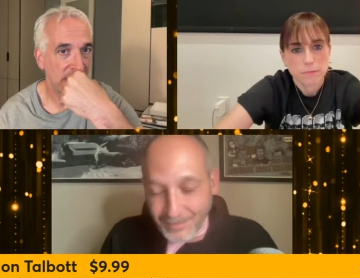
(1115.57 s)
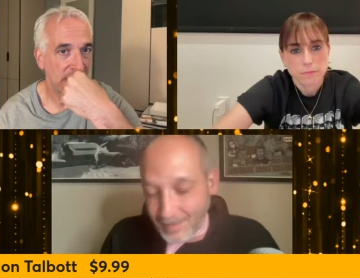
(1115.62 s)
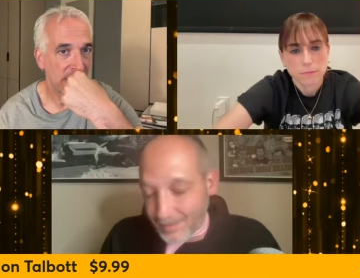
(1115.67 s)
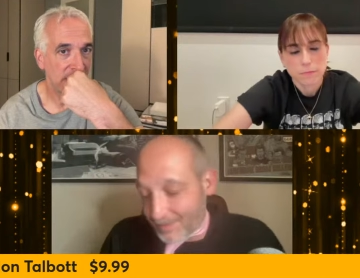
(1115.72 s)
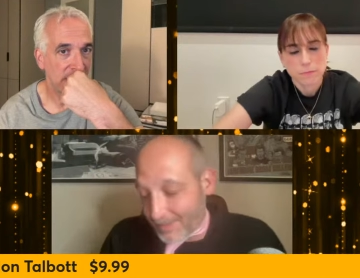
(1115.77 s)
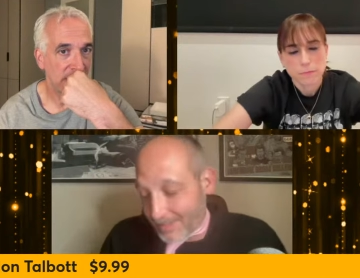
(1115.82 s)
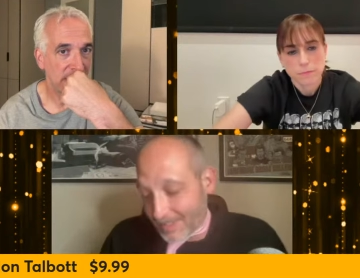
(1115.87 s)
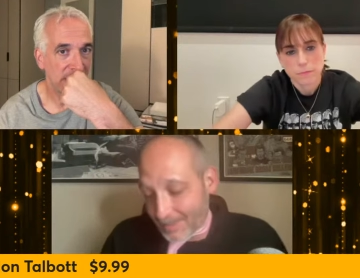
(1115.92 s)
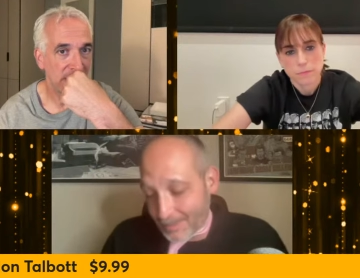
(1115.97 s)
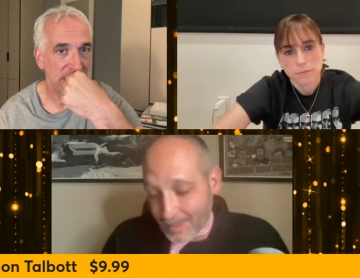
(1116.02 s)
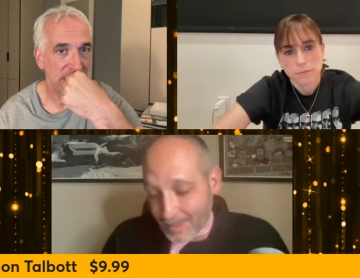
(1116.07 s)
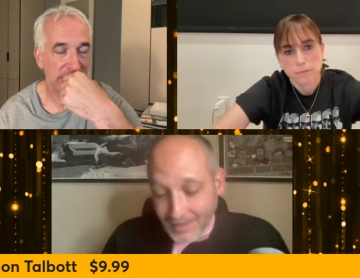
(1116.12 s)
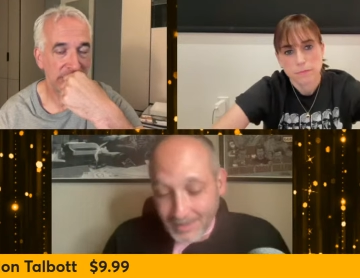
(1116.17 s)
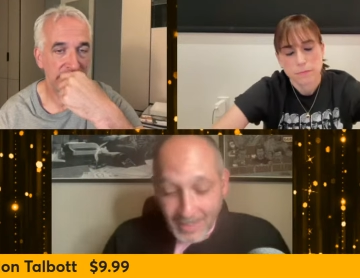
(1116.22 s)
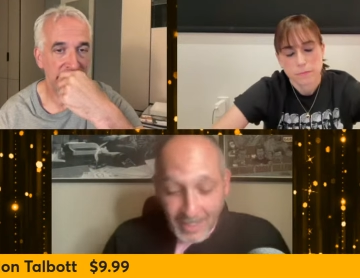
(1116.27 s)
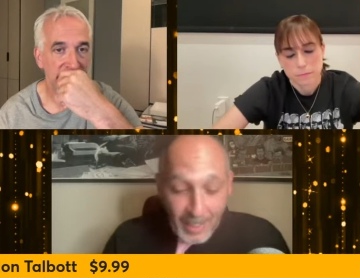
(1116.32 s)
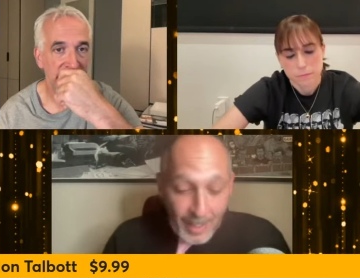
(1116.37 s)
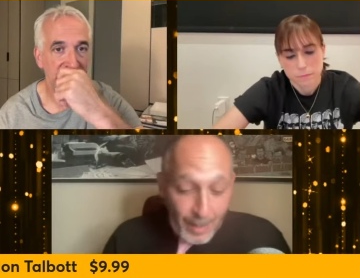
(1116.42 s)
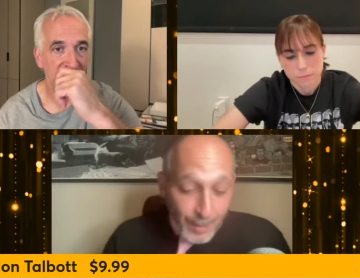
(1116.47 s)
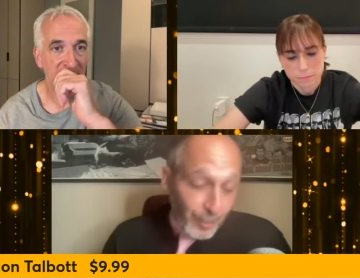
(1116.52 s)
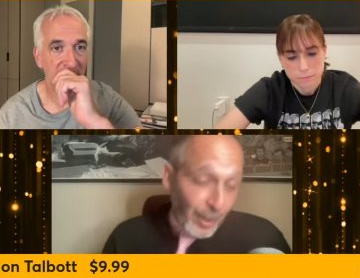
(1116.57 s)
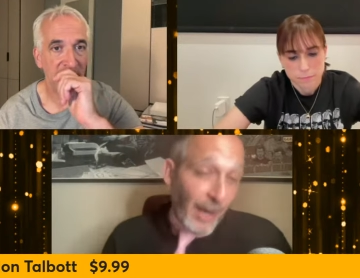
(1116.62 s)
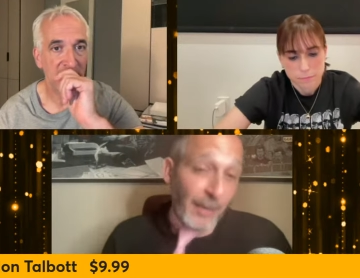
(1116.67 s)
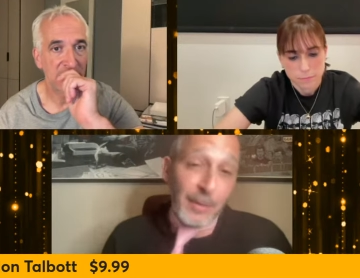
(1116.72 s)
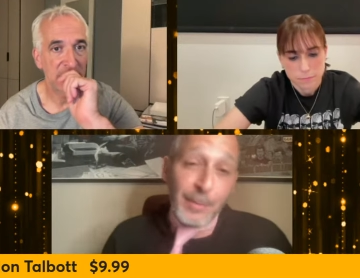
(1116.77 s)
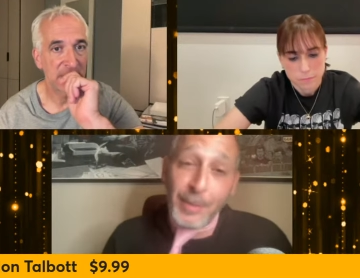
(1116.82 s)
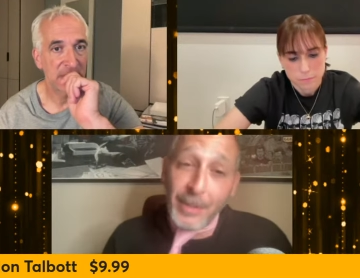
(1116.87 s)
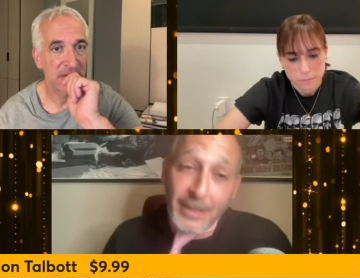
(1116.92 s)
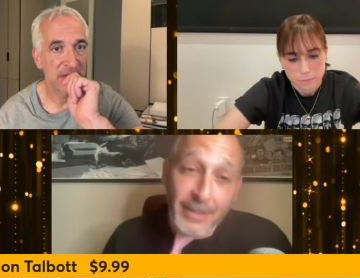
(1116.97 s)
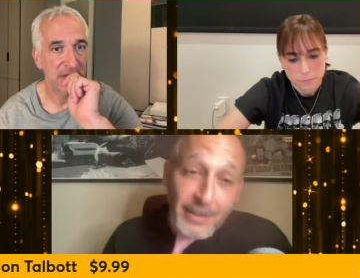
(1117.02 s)
Speaker 1: 56 minutes?
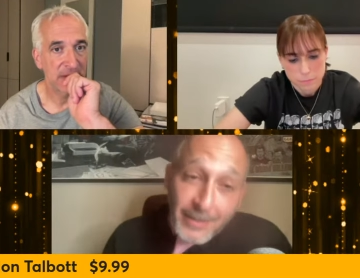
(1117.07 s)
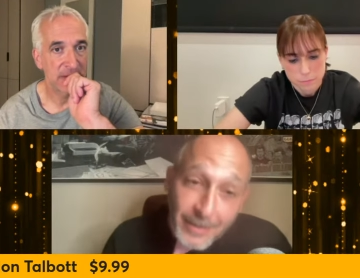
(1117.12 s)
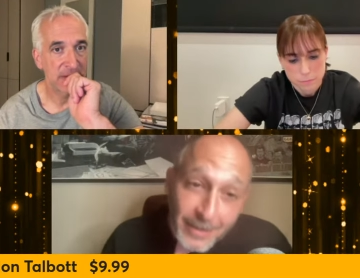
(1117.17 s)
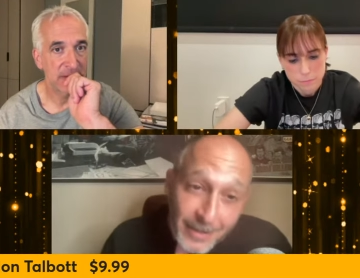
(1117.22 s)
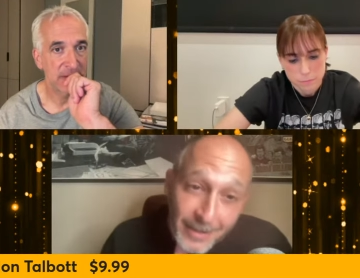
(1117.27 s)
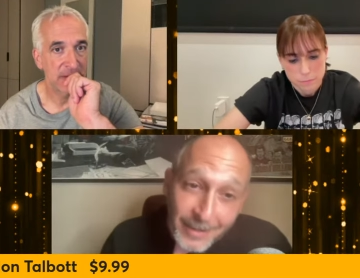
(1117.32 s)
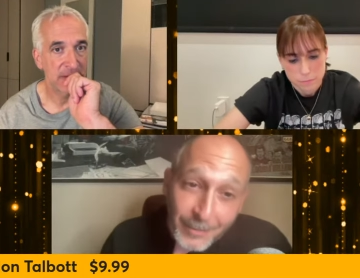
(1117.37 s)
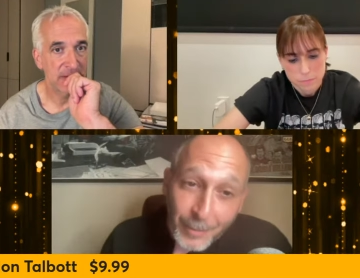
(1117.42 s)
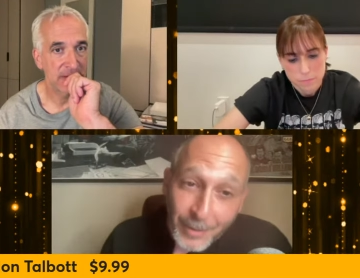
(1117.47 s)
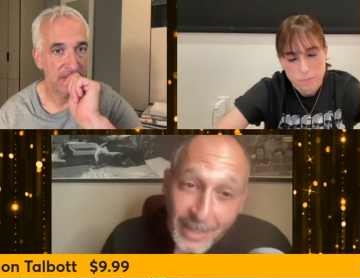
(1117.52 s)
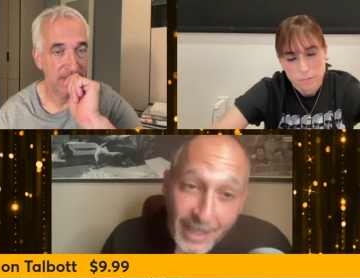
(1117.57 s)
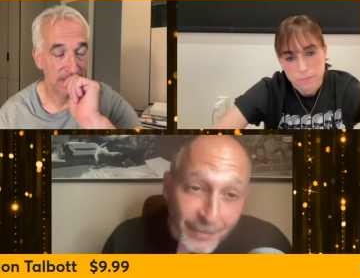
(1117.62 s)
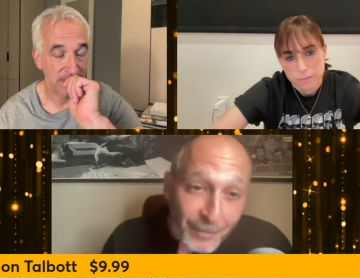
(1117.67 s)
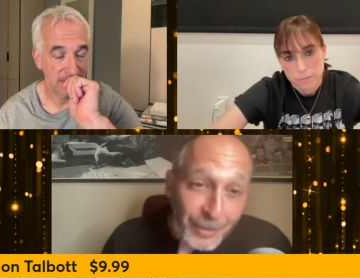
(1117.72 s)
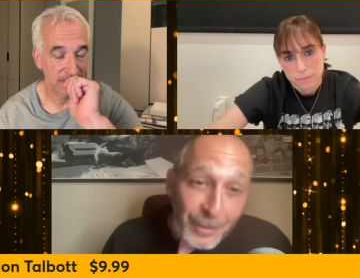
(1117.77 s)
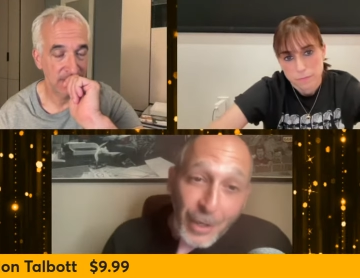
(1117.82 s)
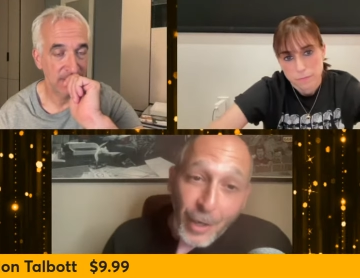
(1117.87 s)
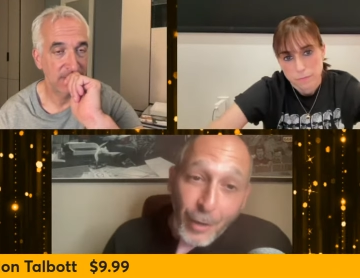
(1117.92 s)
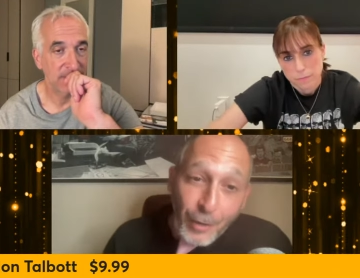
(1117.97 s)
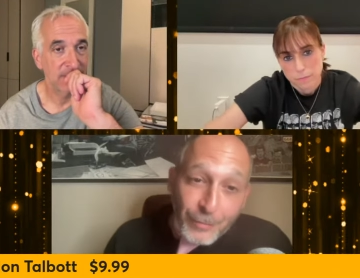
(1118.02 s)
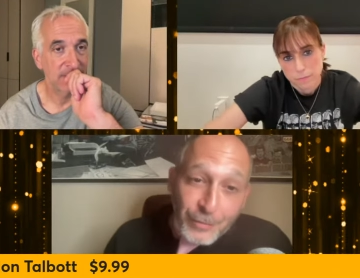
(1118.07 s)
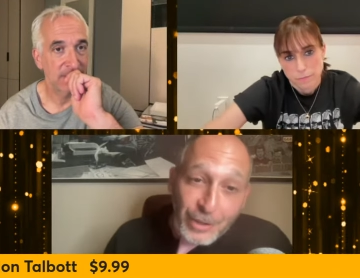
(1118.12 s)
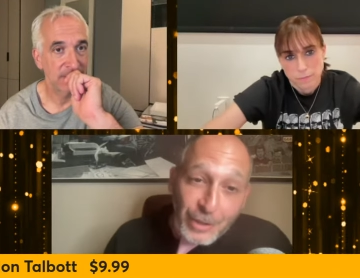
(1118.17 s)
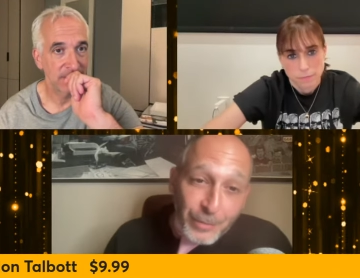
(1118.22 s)
Probably. We'll never know if she,